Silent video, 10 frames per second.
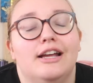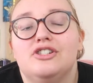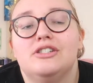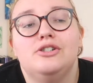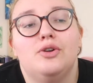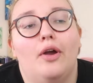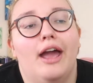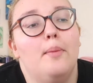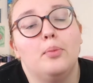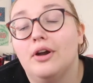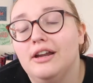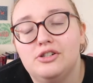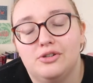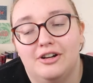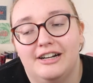I just enjoy it. I'm pretty
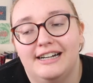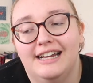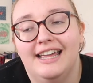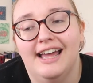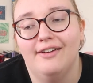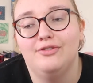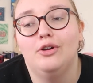sure I've